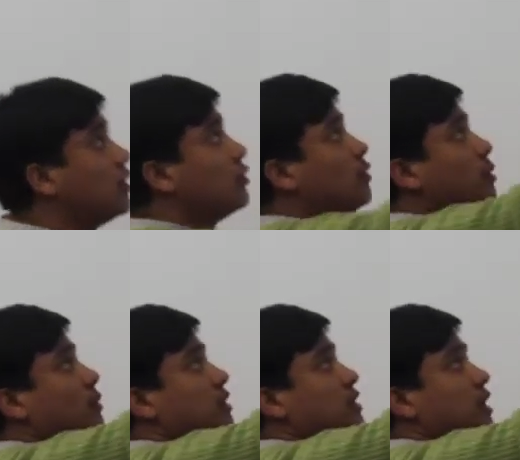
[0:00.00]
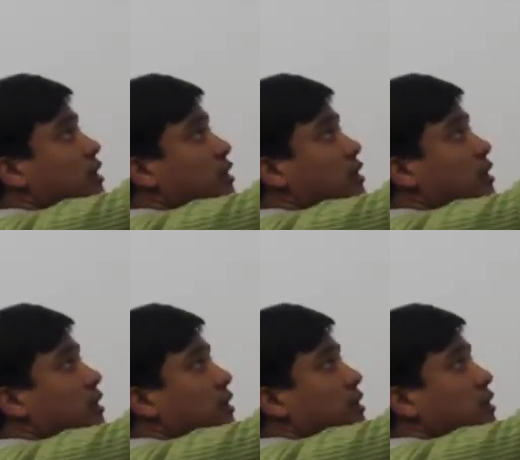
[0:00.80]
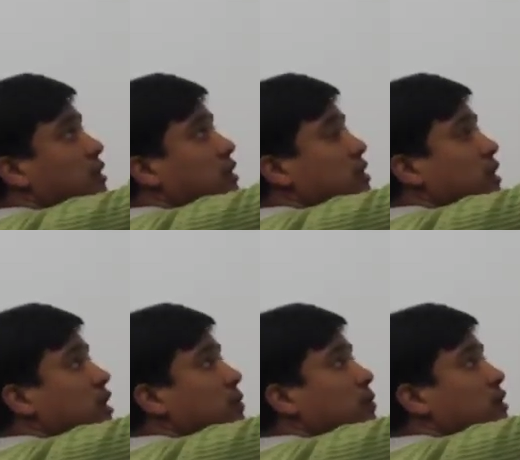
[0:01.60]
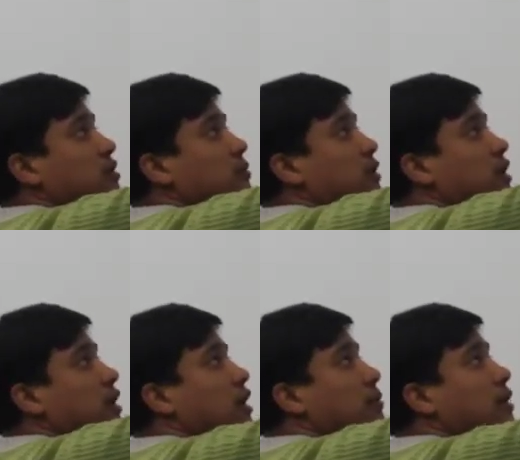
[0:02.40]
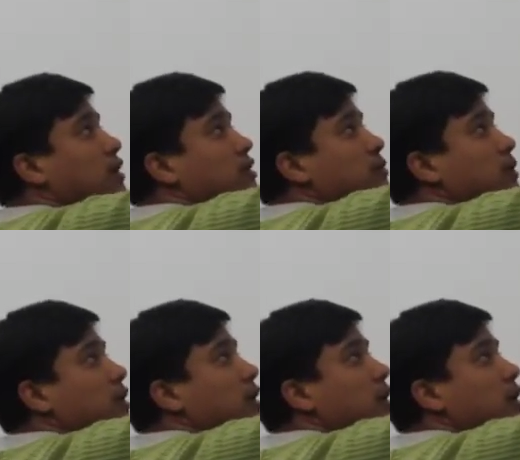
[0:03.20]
You remember this identity? This is a plus b, a minus b.